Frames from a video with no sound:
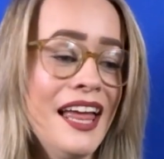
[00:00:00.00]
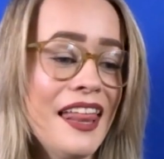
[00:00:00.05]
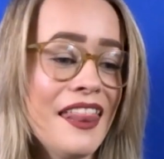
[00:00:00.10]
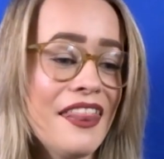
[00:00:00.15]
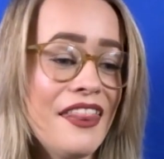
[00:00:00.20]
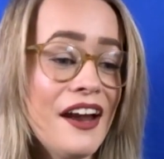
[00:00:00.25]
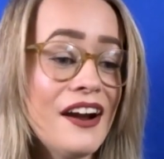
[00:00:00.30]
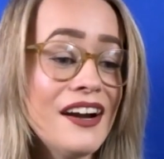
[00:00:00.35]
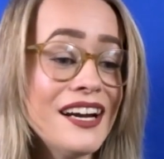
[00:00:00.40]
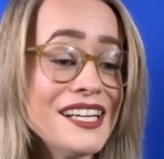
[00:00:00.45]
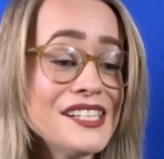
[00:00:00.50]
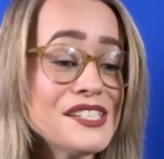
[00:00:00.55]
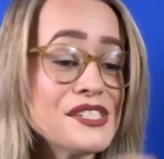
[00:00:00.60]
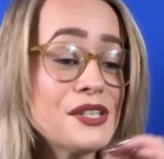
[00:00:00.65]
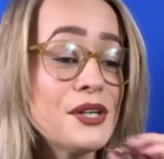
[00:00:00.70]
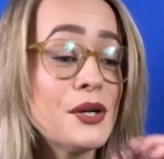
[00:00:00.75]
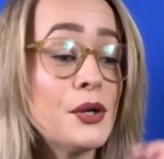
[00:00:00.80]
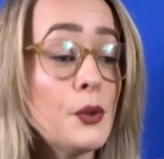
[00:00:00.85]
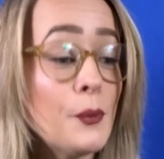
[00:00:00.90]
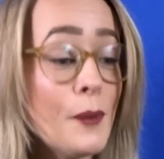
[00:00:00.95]
There is
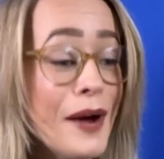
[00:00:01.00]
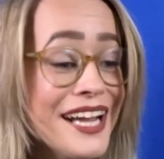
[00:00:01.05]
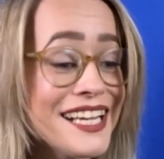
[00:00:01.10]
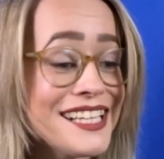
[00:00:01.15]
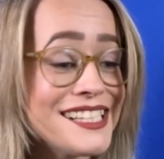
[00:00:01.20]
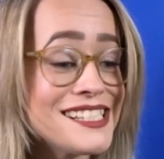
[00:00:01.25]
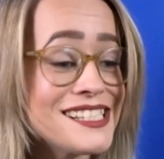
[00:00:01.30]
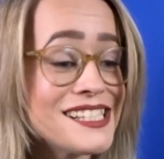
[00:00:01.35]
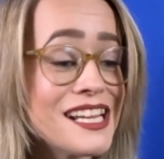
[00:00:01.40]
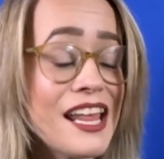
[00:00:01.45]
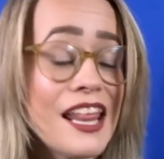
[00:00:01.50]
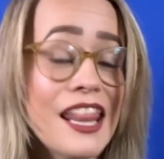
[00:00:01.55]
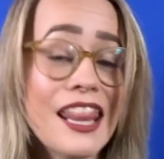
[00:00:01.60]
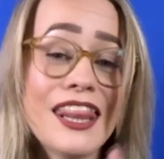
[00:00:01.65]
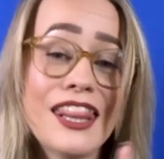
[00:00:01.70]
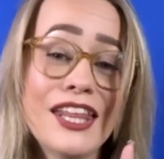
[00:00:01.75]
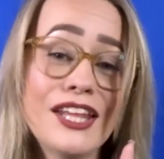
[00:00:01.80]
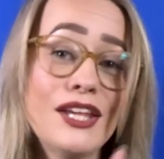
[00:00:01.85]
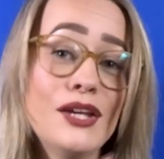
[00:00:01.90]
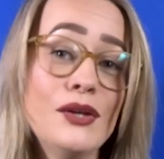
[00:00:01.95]
quite
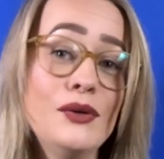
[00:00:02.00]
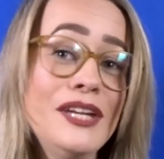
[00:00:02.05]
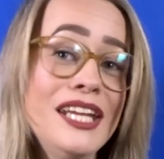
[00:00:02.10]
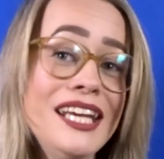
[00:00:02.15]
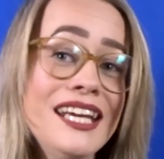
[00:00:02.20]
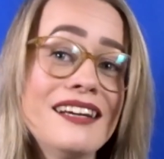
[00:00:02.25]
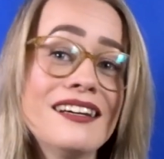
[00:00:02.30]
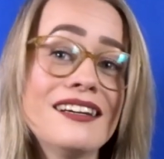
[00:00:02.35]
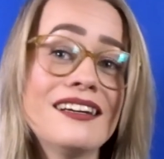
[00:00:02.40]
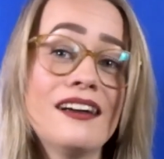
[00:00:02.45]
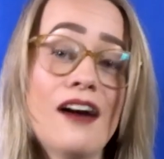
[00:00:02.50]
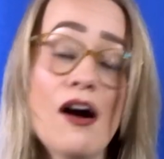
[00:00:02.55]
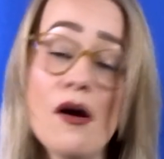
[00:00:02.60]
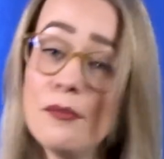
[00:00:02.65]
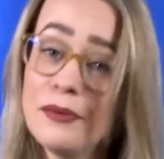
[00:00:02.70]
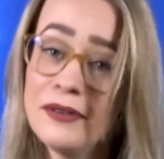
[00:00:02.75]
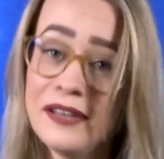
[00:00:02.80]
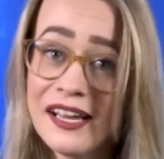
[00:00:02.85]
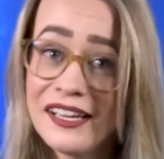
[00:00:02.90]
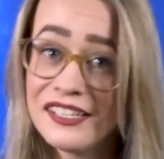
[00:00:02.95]
the unique
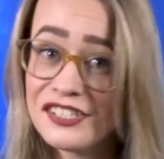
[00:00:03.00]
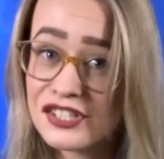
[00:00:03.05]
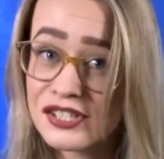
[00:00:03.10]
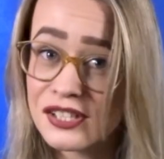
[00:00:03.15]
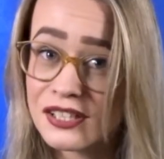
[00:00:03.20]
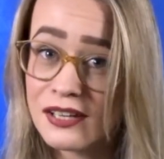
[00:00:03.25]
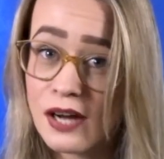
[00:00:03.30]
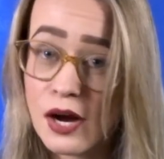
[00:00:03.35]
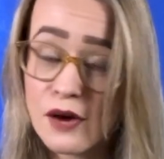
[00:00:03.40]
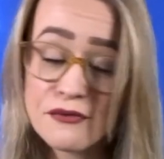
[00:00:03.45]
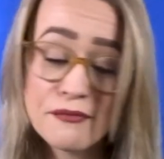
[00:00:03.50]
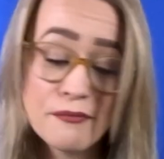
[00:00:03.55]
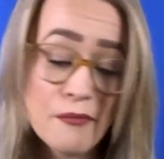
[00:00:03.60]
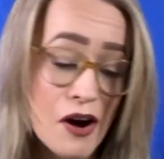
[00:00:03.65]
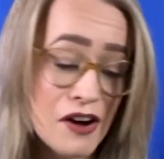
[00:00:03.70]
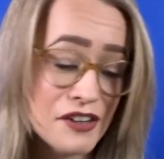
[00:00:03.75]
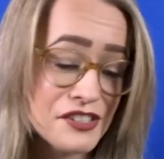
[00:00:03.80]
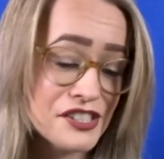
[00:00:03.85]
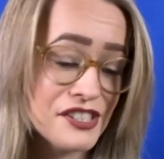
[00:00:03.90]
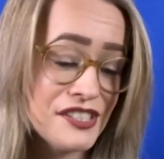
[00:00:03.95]
combination of
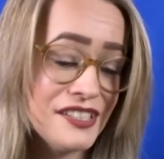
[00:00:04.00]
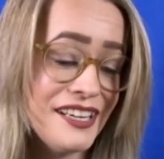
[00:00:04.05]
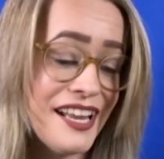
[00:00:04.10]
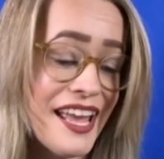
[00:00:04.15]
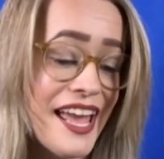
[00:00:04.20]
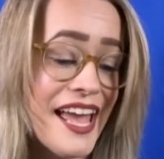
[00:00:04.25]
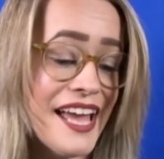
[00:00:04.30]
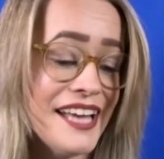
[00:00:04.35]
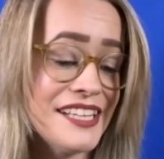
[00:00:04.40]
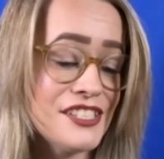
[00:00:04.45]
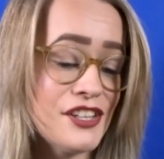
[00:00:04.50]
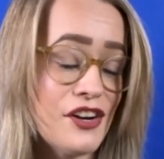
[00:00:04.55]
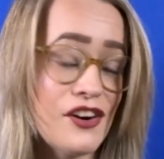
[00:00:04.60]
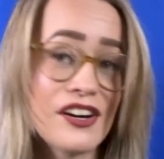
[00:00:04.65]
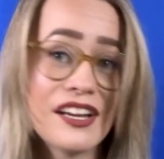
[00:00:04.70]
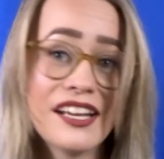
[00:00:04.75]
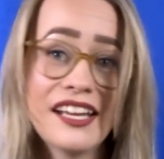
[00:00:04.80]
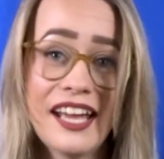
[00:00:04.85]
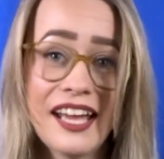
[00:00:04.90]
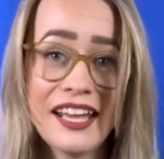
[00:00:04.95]
modern and
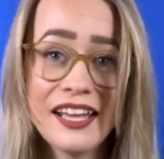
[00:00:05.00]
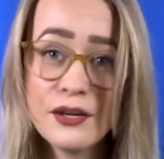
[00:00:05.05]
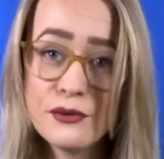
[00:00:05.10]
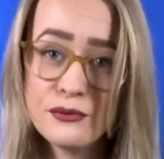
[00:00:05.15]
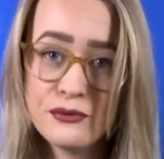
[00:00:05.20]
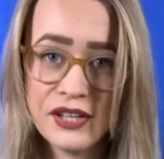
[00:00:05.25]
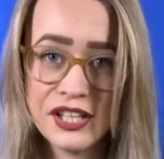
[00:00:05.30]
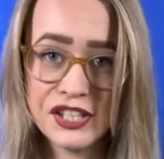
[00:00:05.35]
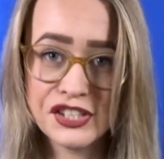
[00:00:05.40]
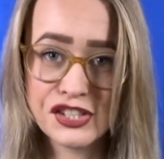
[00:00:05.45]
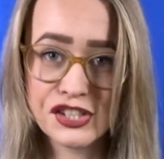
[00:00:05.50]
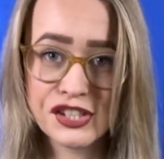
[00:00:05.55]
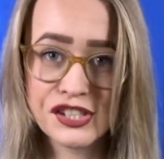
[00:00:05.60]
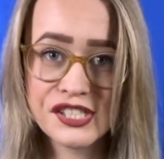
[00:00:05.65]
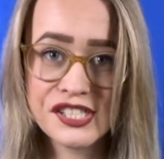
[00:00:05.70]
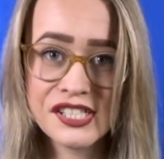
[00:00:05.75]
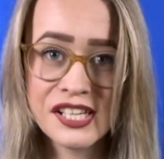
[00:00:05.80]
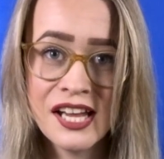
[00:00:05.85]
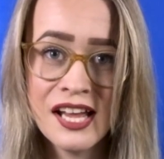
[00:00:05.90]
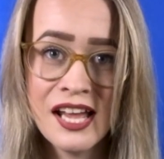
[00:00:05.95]
archaic
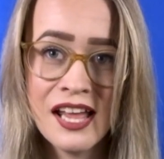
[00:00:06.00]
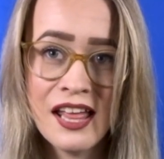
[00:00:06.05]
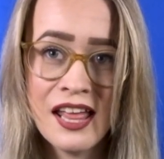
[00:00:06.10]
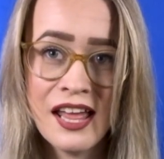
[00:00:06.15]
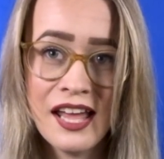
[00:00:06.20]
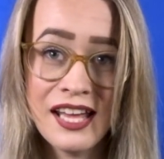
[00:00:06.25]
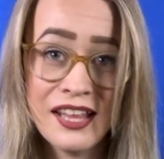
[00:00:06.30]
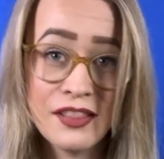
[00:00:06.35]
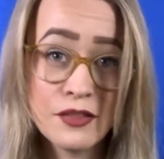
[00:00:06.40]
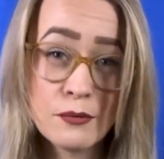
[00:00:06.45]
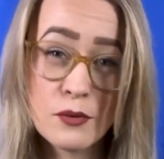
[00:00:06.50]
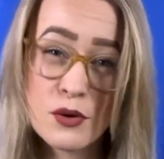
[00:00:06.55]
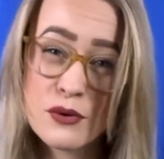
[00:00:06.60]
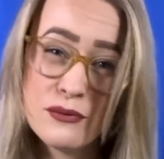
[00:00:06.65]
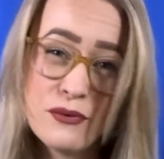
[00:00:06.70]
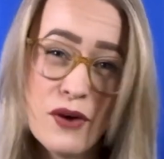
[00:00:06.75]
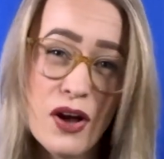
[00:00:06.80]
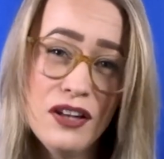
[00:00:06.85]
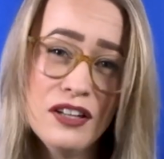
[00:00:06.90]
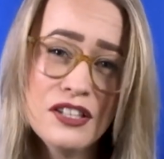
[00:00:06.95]
features in the
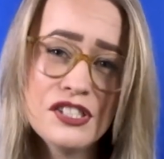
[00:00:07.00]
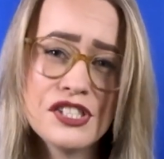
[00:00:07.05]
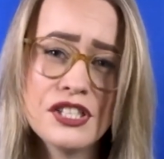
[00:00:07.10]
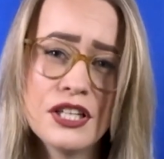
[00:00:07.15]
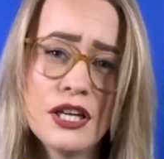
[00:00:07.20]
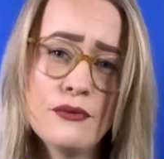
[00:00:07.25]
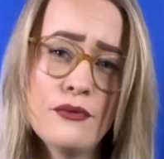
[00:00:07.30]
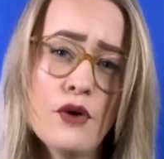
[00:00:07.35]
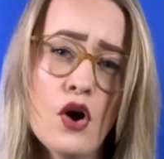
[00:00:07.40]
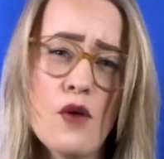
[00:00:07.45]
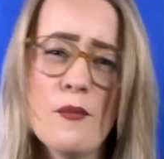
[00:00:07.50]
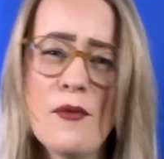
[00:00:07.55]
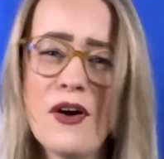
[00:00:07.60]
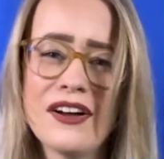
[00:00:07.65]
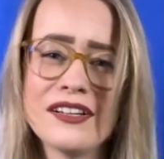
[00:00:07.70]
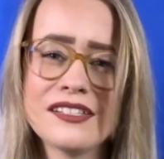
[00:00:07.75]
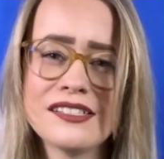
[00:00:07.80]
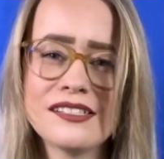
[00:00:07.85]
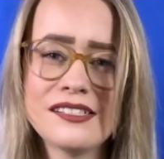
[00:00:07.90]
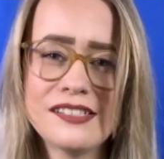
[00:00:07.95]
morphology of Homo
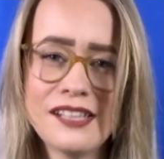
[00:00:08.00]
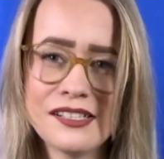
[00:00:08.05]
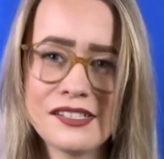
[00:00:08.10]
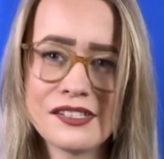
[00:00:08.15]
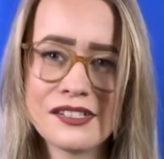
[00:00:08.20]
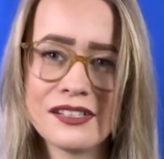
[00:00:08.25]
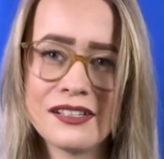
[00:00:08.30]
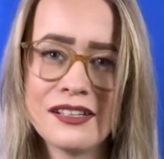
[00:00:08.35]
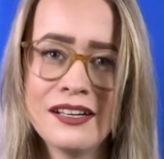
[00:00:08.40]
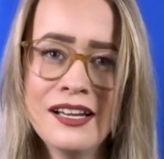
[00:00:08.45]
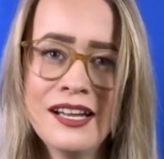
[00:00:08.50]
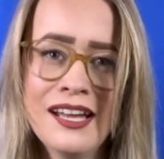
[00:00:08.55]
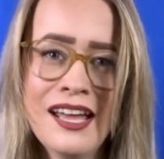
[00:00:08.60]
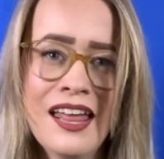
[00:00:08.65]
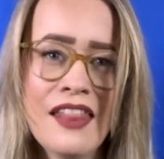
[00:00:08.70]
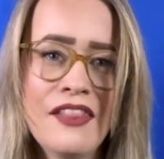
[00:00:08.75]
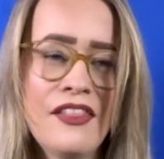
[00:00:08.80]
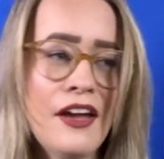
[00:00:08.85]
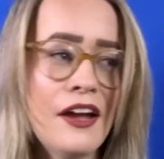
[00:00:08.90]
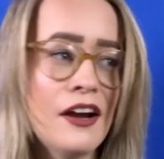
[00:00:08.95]
antecessor.
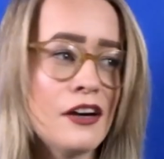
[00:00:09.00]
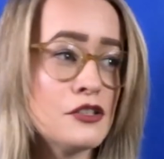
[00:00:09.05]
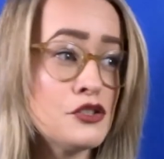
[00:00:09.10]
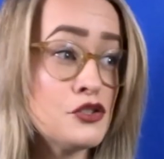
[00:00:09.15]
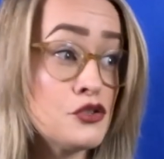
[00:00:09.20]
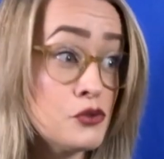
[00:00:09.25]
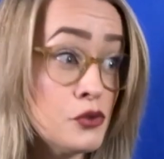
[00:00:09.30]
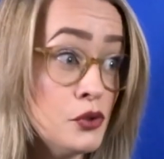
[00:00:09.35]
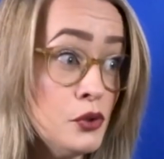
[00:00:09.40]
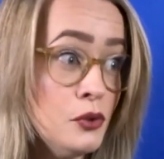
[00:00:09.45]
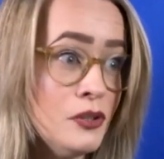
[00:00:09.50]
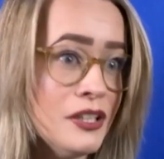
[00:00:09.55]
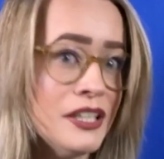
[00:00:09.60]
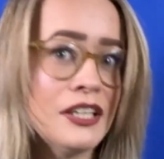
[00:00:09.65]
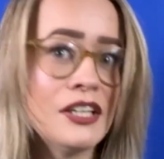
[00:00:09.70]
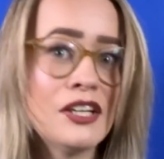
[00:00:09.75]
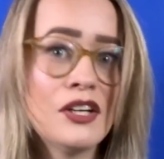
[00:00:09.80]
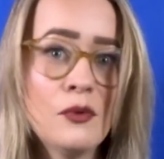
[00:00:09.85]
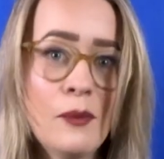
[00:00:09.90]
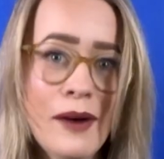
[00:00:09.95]
They are
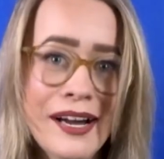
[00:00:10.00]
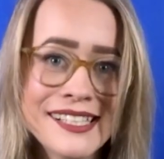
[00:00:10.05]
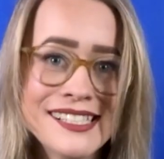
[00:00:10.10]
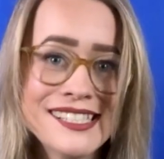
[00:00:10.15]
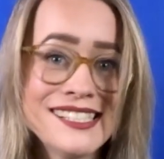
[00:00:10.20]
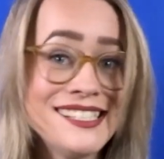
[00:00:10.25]
truly quite